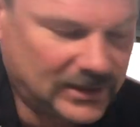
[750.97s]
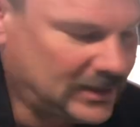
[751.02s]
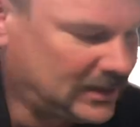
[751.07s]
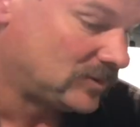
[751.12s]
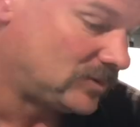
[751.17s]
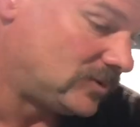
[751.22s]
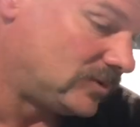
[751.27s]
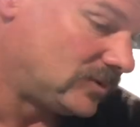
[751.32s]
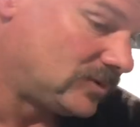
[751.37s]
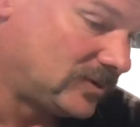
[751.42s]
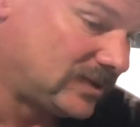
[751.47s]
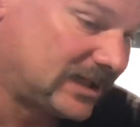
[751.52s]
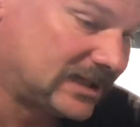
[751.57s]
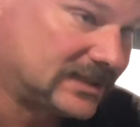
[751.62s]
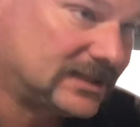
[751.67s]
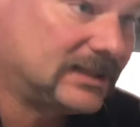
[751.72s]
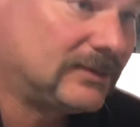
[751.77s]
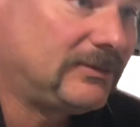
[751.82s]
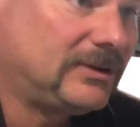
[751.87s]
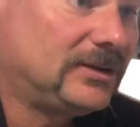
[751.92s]
So next
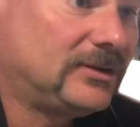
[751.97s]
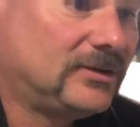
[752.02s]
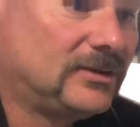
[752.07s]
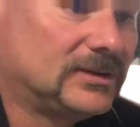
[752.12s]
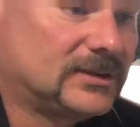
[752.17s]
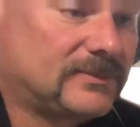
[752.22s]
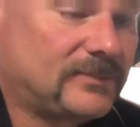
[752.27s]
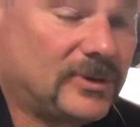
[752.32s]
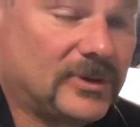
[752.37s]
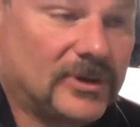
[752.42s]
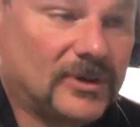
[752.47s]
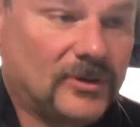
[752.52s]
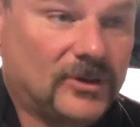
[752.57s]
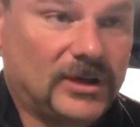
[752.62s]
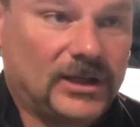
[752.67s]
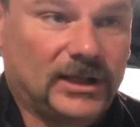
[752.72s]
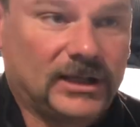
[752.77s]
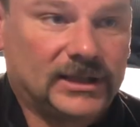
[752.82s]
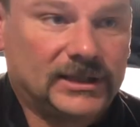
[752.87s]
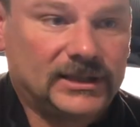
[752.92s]
thing we do is put
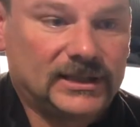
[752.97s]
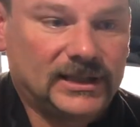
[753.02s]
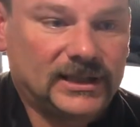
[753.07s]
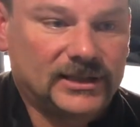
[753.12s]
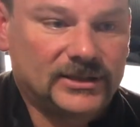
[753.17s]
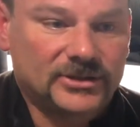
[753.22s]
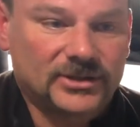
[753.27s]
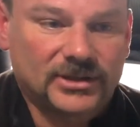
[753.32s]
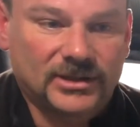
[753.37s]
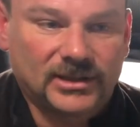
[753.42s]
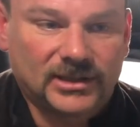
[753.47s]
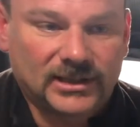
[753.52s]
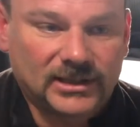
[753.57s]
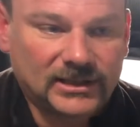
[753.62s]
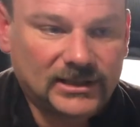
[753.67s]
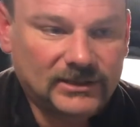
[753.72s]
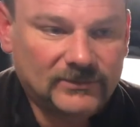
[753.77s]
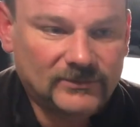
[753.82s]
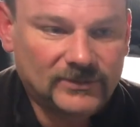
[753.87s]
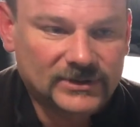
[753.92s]
oil in the engine, and
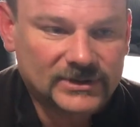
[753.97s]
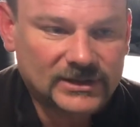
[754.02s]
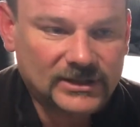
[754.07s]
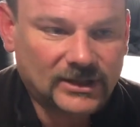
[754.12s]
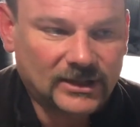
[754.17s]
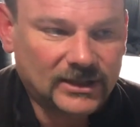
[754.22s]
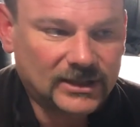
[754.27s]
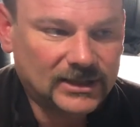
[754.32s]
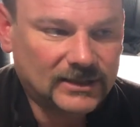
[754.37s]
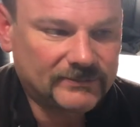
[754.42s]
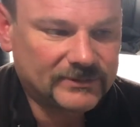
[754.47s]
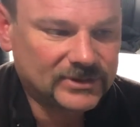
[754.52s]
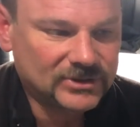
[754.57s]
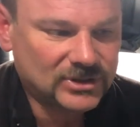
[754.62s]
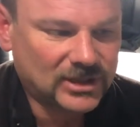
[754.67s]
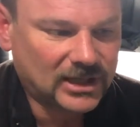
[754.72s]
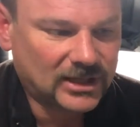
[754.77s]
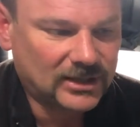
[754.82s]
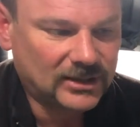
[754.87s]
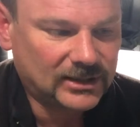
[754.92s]
then we'll start it up and
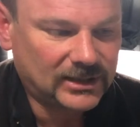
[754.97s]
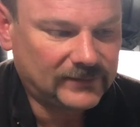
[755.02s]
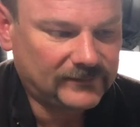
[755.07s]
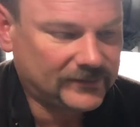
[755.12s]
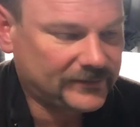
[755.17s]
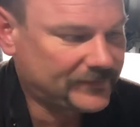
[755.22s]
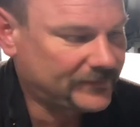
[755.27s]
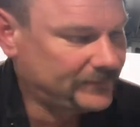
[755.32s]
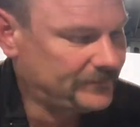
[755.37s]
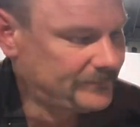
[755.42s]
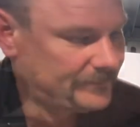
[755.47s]
check our levels.